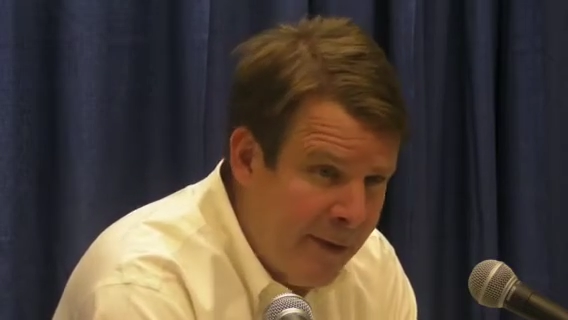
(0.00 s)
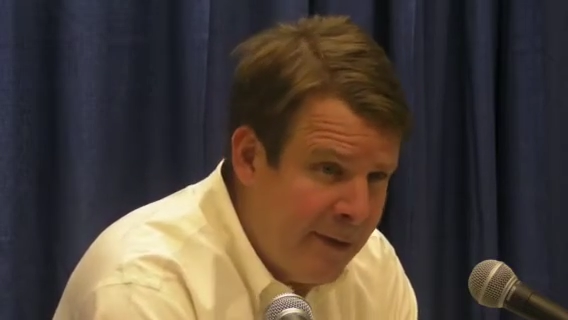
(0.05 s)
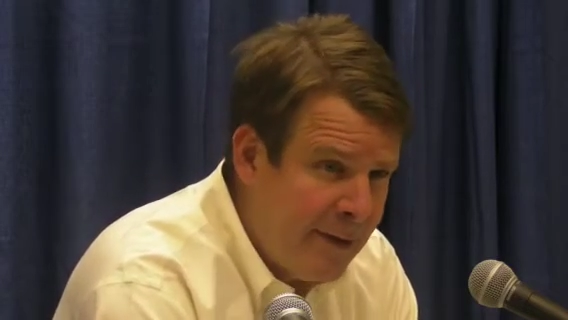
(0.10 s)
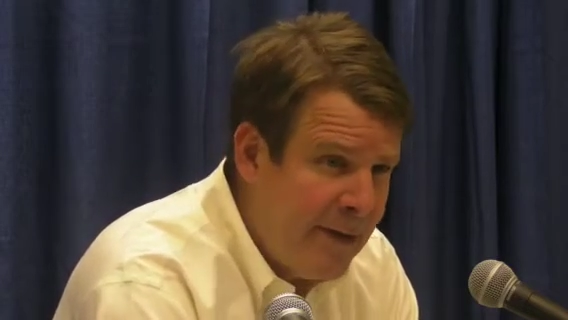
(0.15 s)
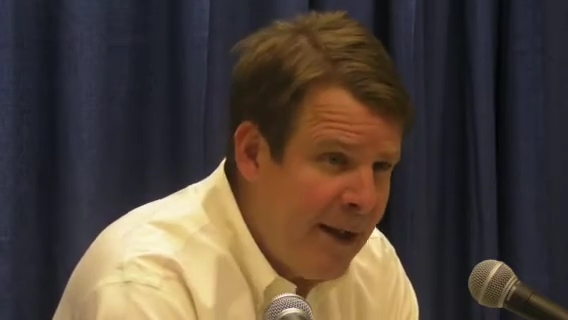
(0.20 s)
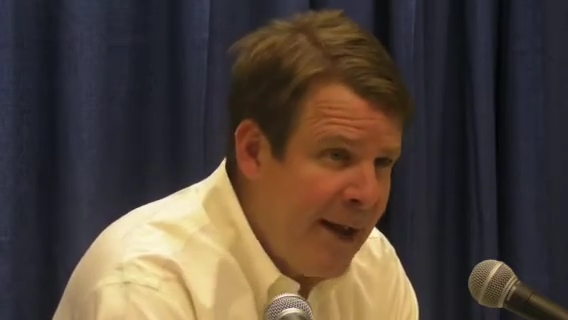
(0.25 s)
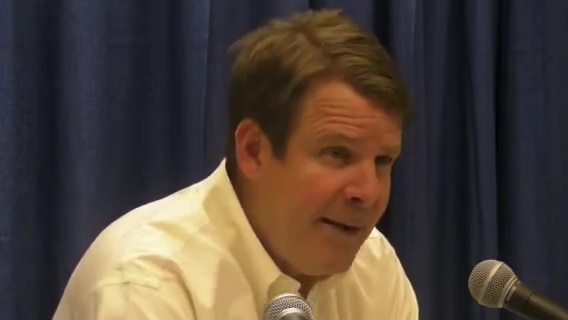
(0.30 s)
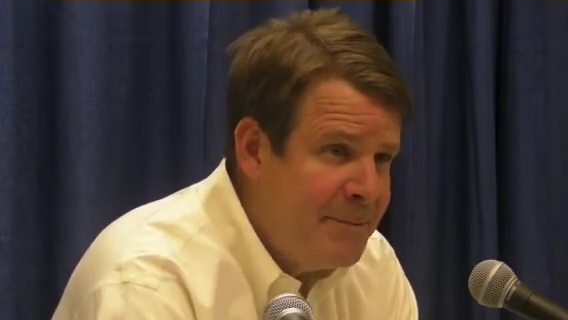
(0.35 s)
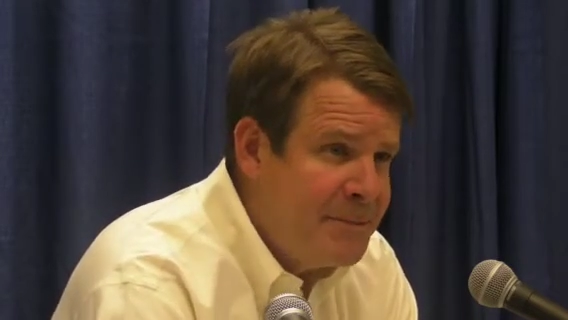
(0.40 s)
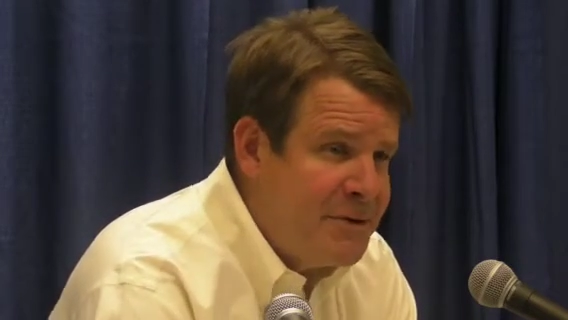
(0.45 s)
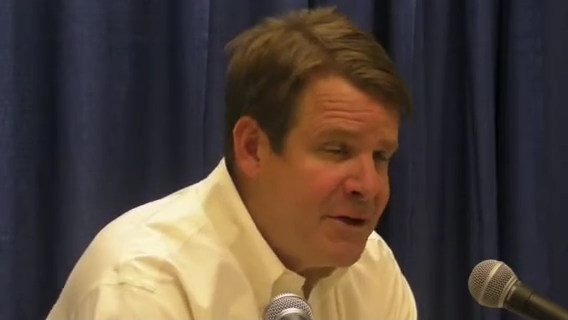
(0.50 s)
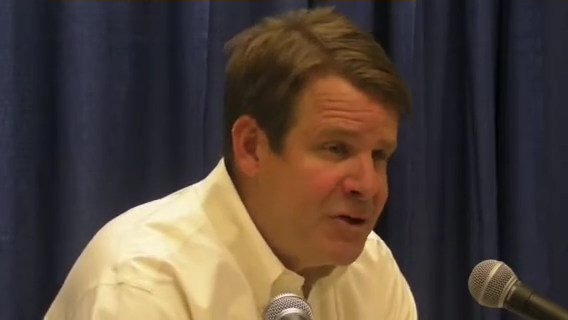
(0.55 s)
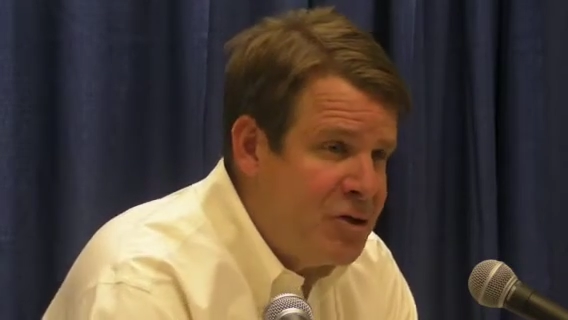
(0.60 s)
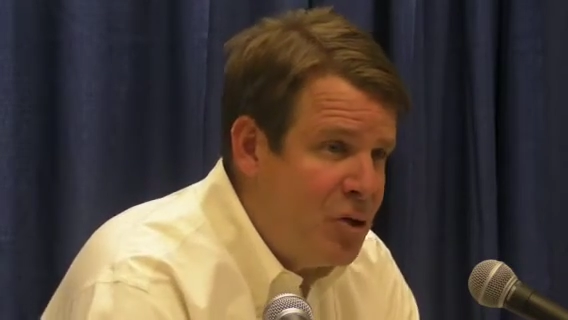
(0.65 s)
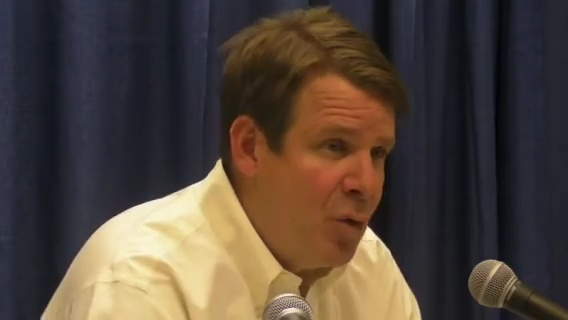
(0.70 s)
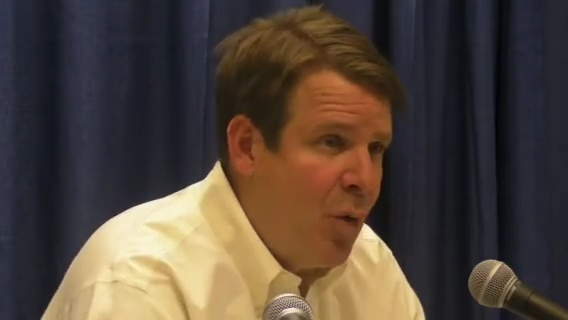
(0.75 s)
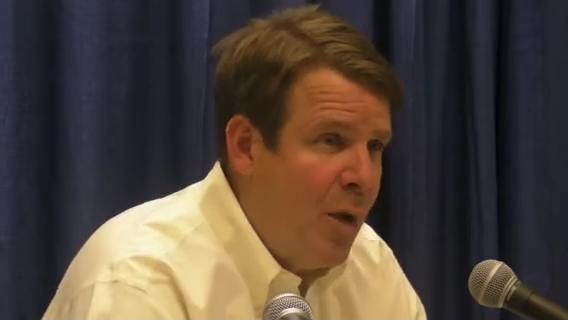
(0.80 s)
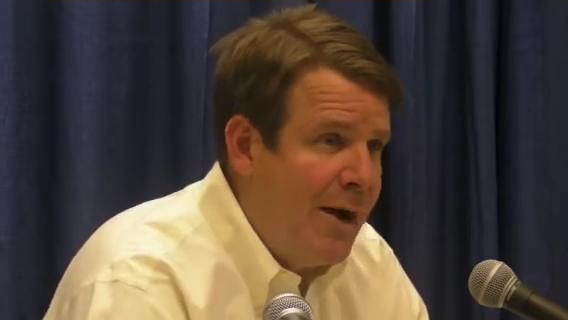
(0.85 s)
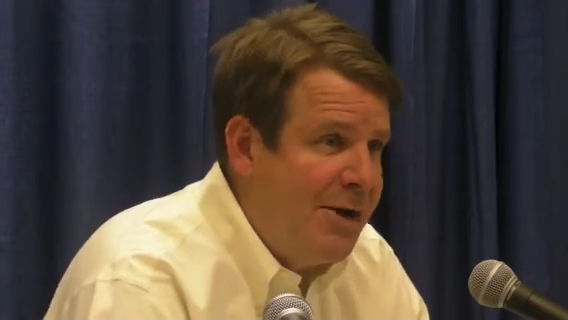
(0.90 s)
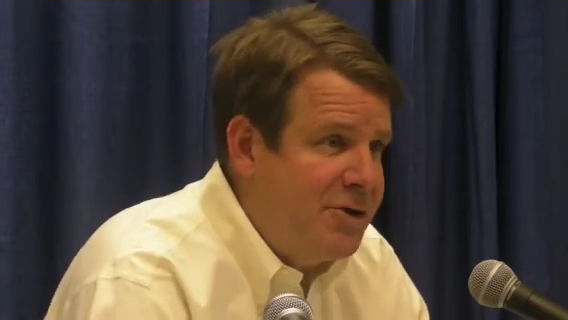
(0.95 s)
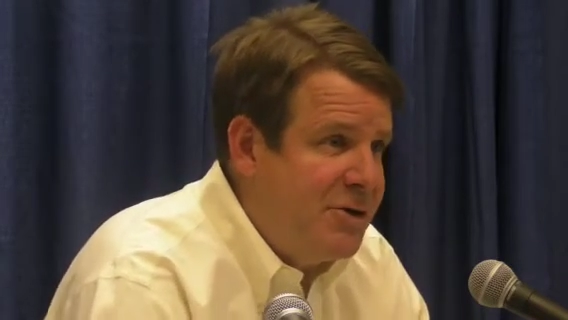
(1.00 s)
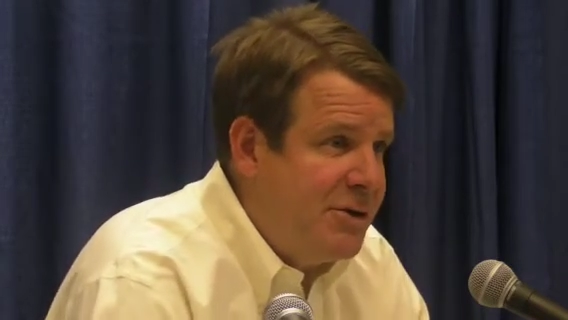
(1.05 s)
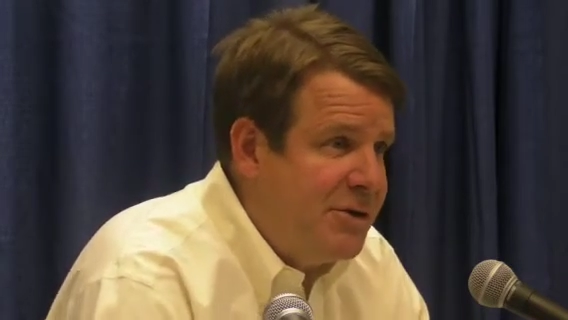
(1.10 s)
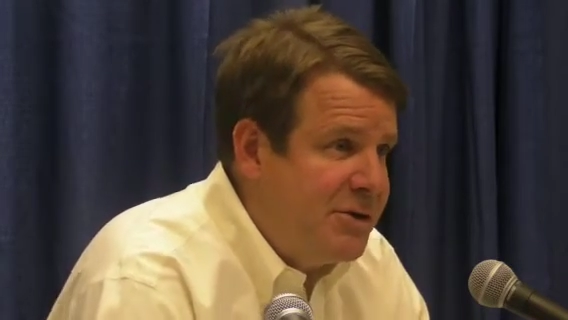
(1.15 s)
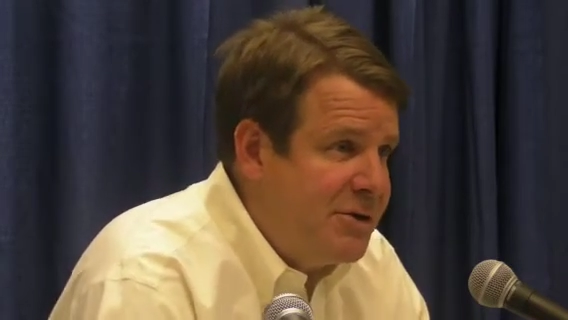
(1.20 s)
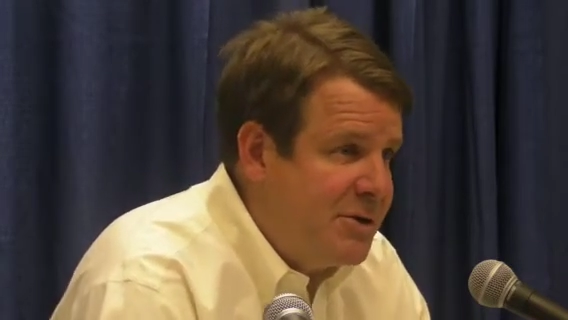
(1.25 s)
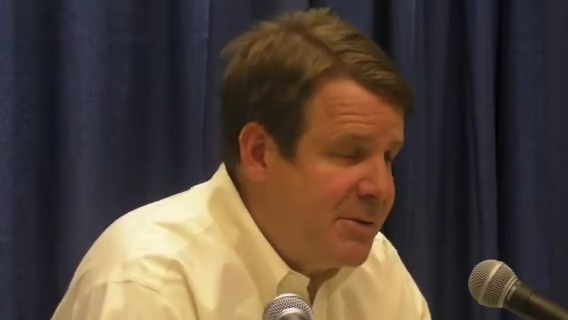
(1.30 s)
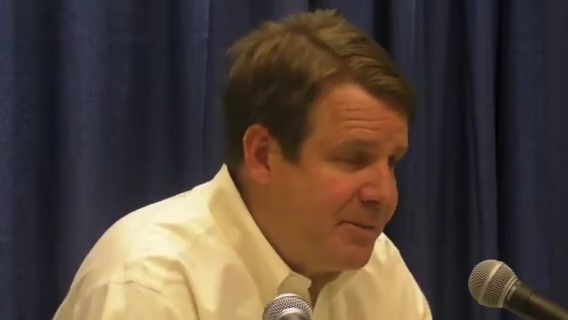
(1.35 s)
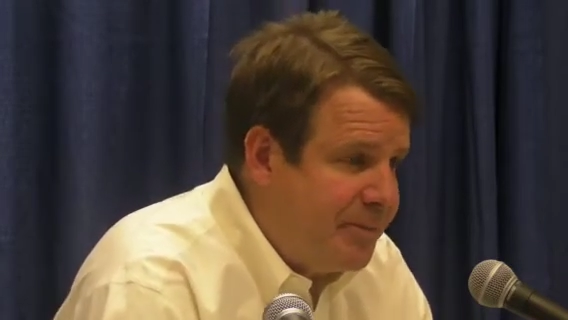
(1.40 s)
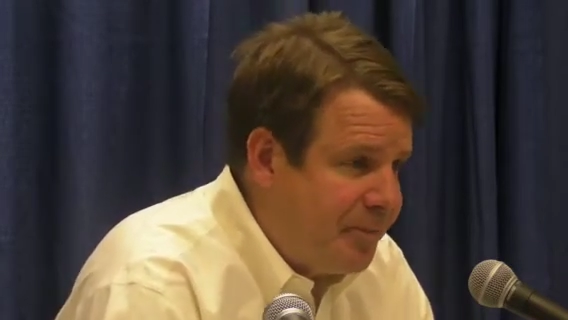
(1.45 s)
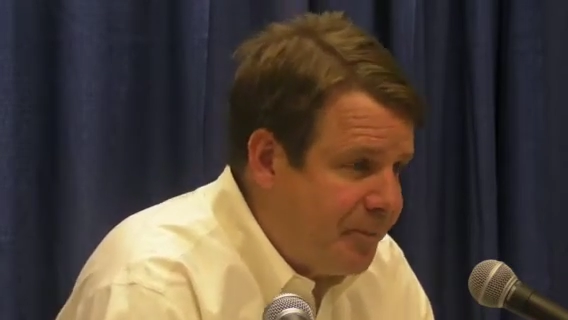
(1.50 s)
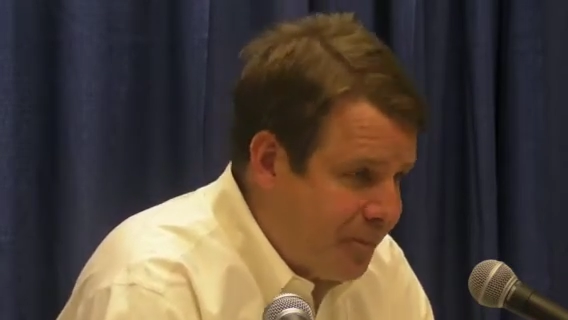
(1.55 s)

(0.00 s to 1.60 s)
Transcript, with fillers: game situations,